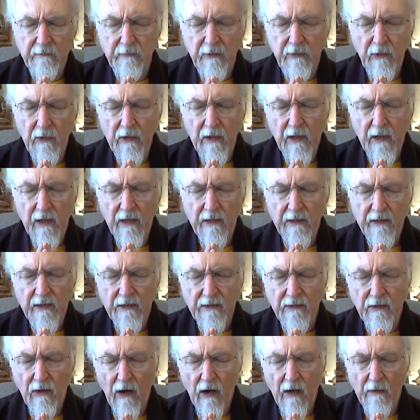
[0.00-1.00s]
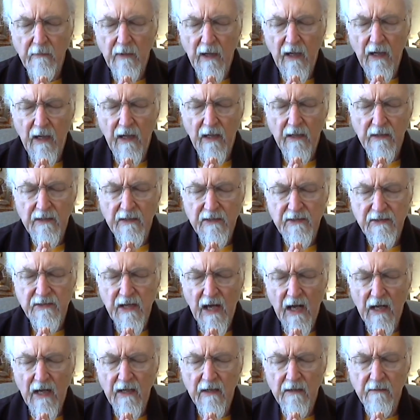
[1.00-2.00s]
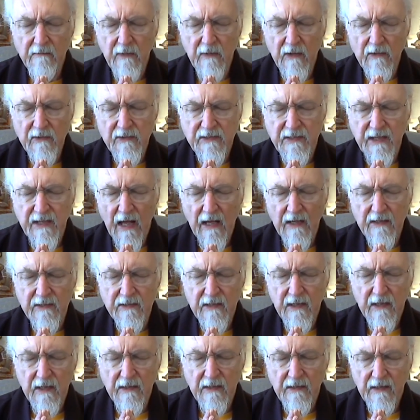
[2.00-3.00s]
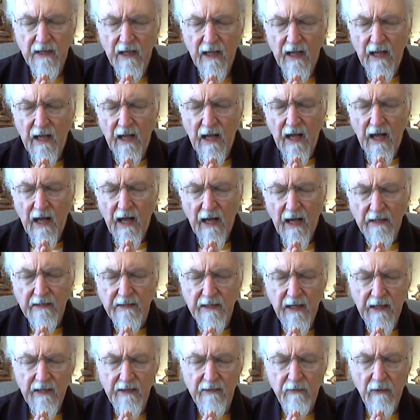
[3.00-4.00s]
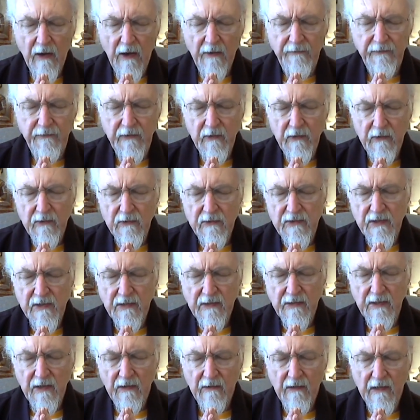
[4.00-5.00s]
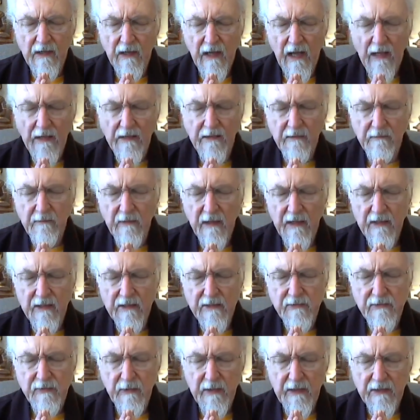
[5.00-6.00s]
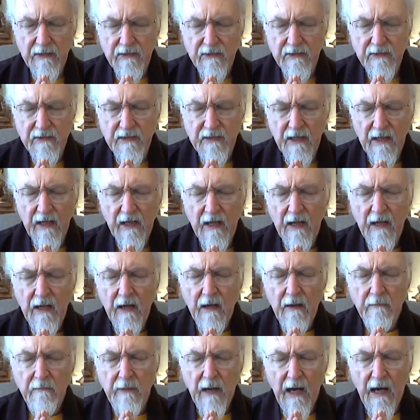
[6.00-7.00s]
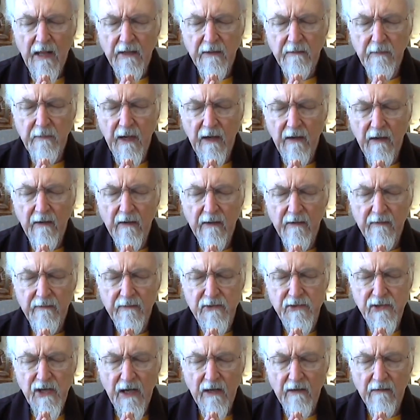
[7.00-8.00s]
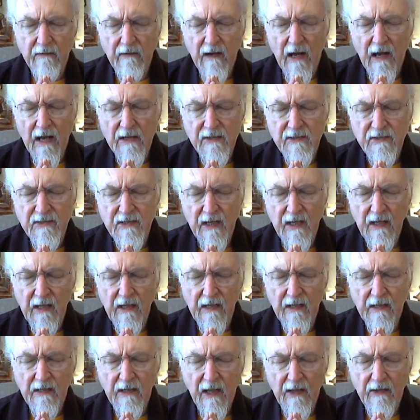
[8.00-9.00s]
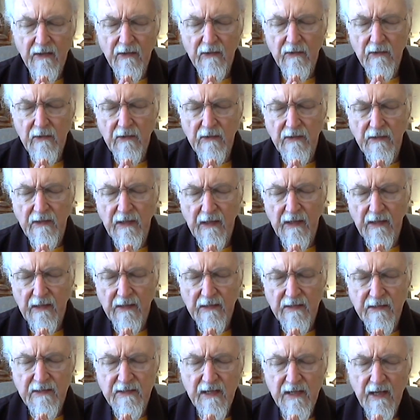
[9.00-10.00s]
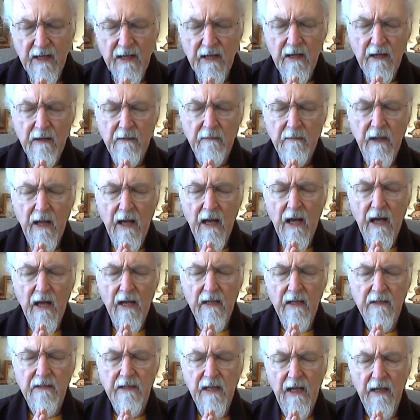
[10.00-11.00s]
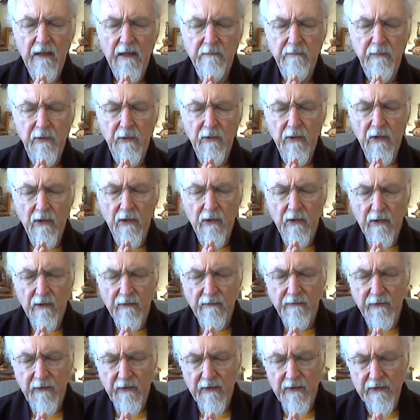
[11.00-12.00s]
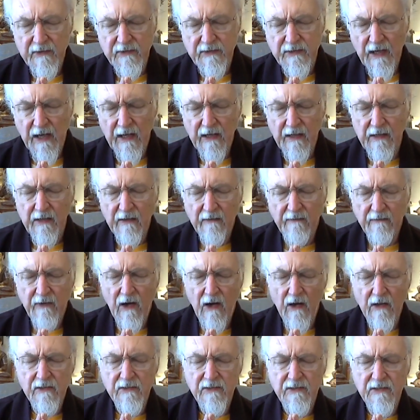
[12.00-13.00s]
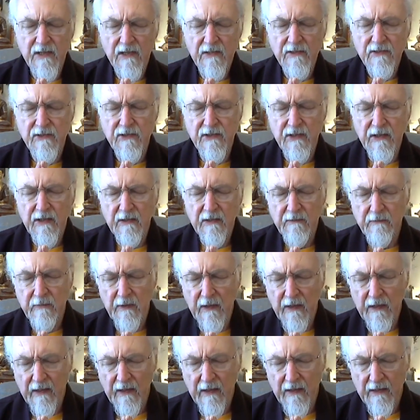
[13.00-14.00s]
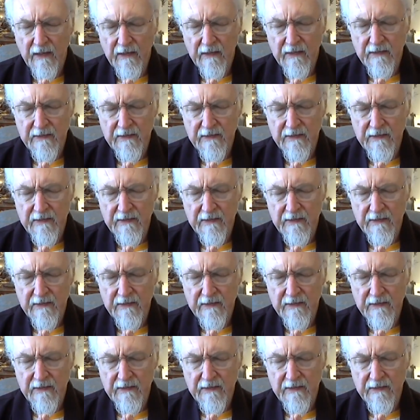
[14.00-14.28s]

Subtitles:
Buddha, the Dharma, and the Sangha most excellent, I take refuge until enlightenment is reached. By the merit of generosity and other good deeds, may I attain Buddhahood for the sake of all sentient beings.